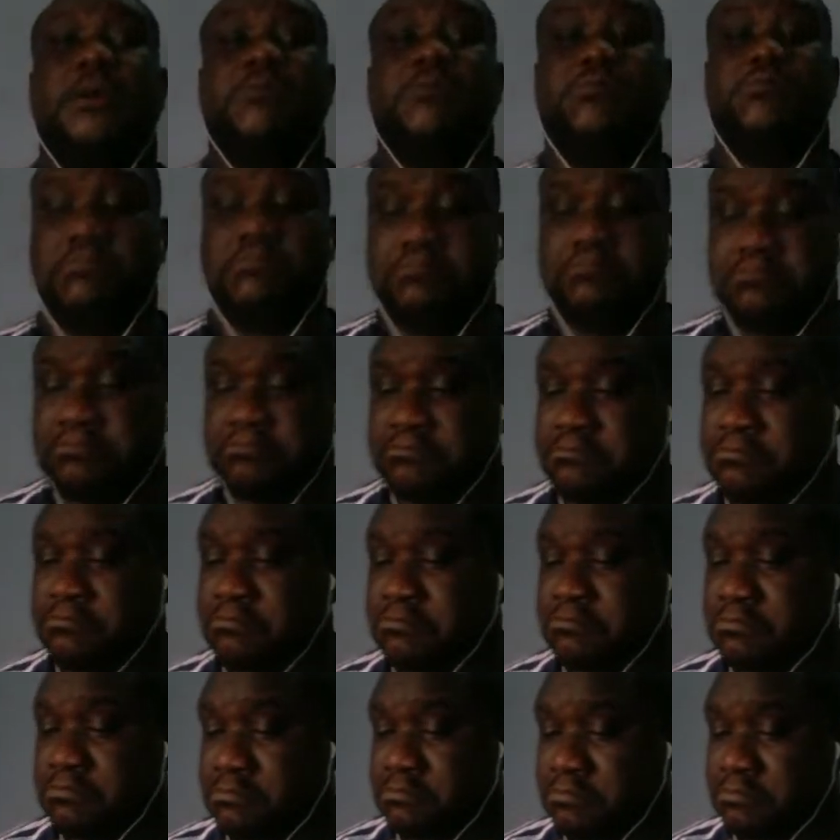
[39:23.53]
Let
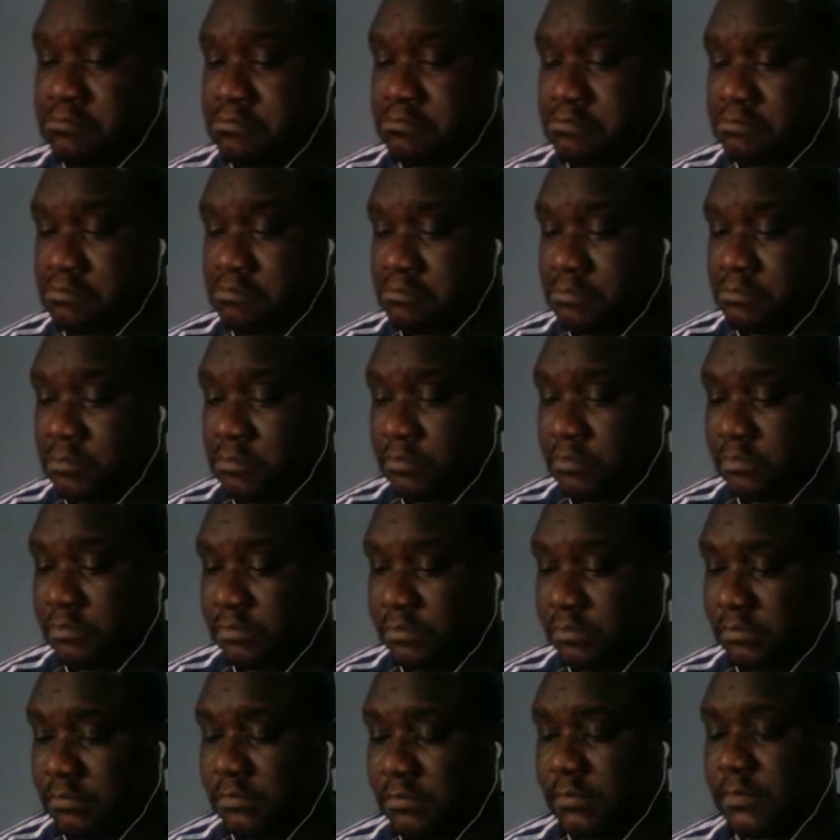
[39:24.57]

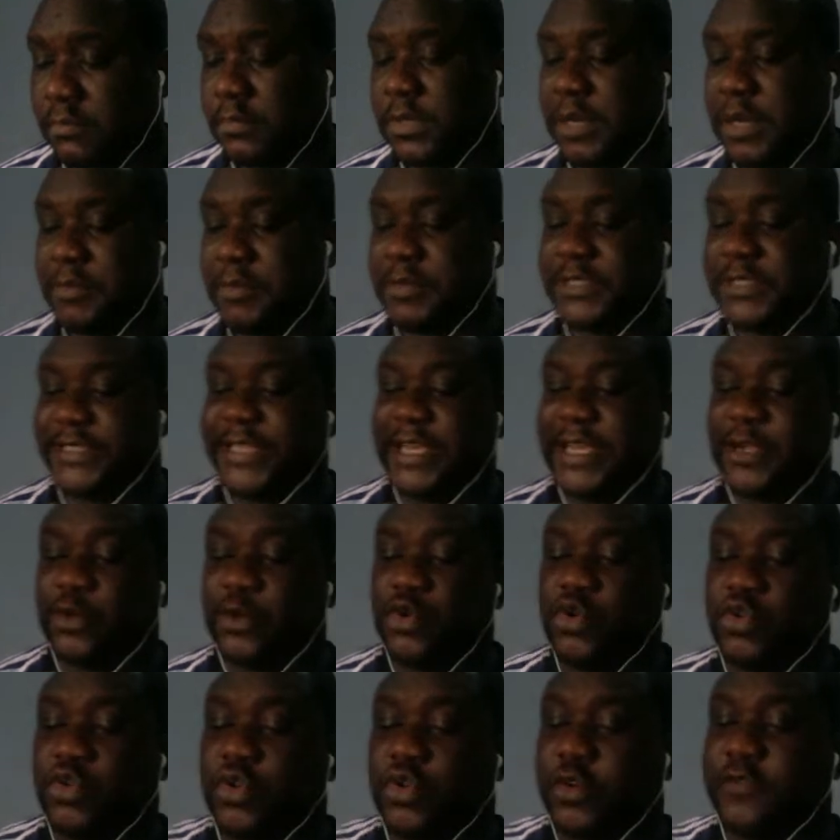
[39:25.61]
me take
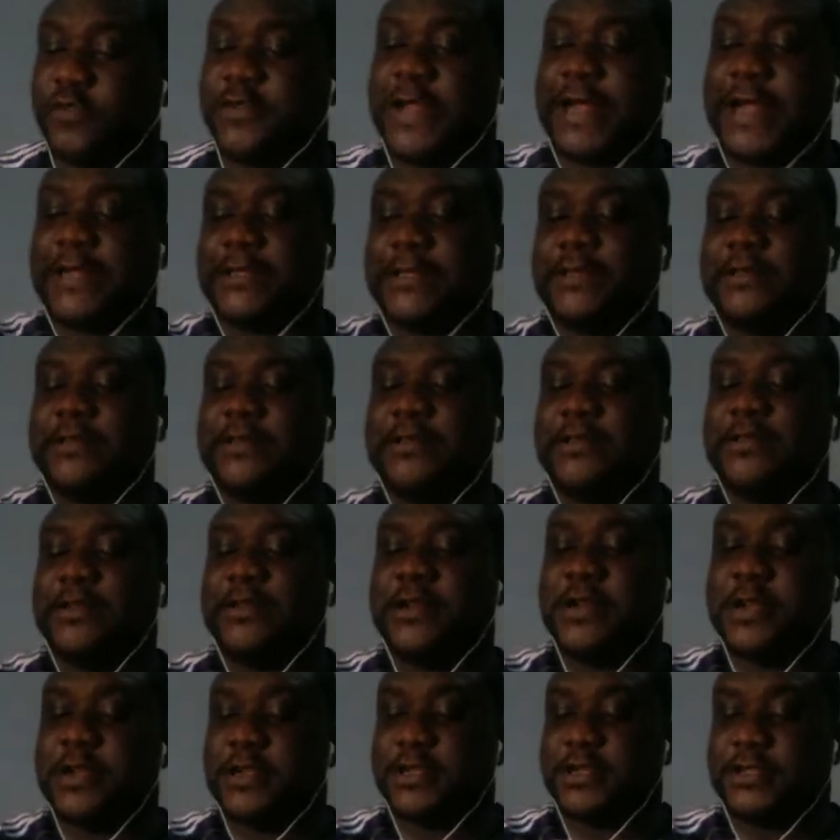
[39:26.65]
note of that.
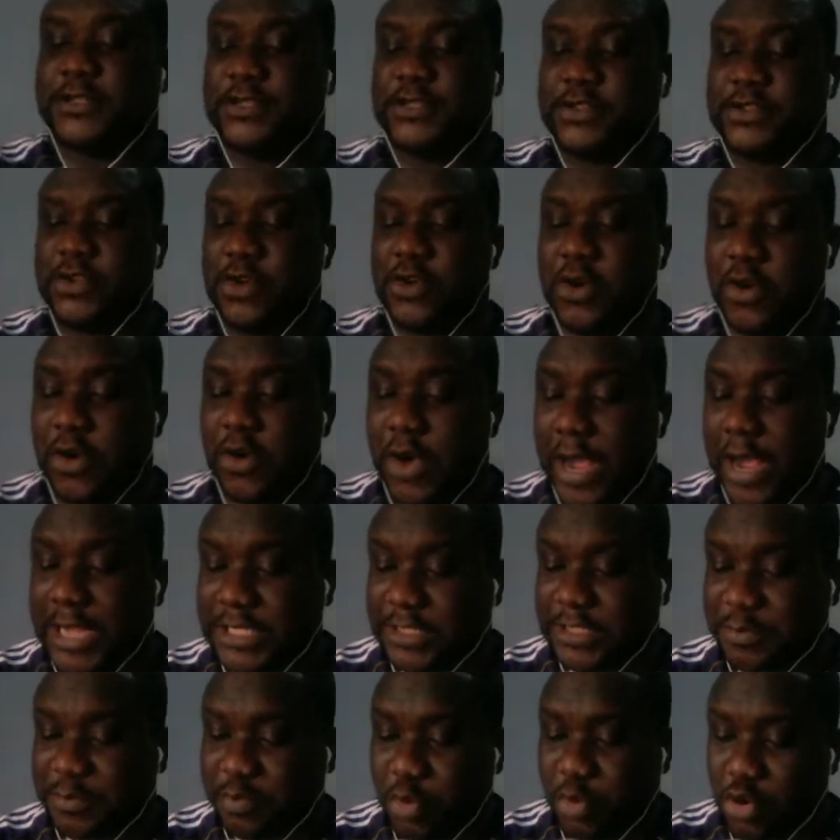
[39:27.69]
Theo
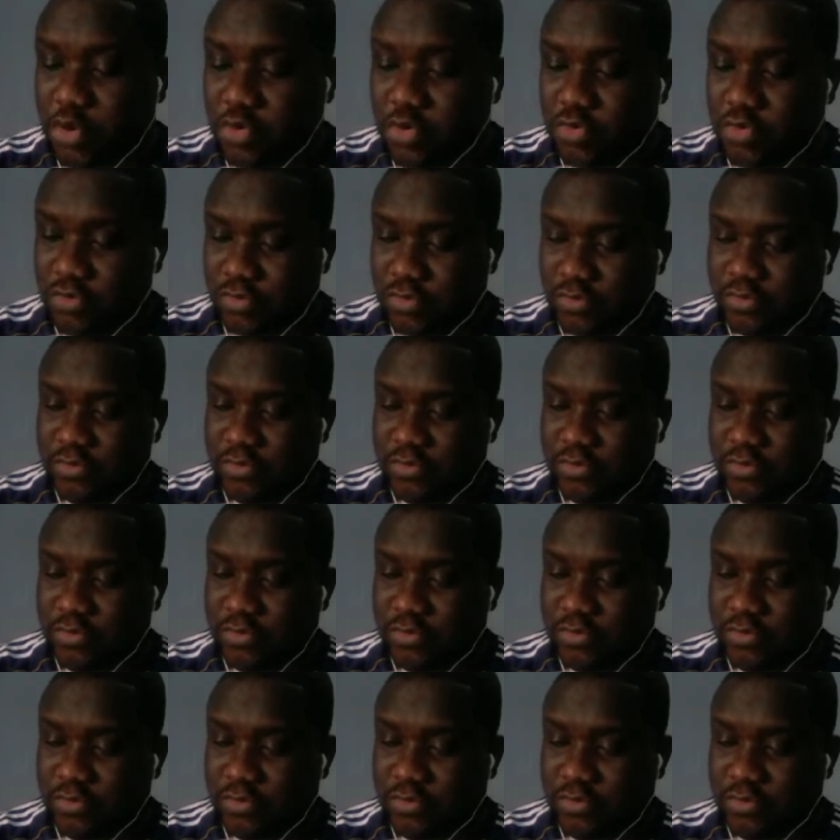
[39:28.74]
has spoken.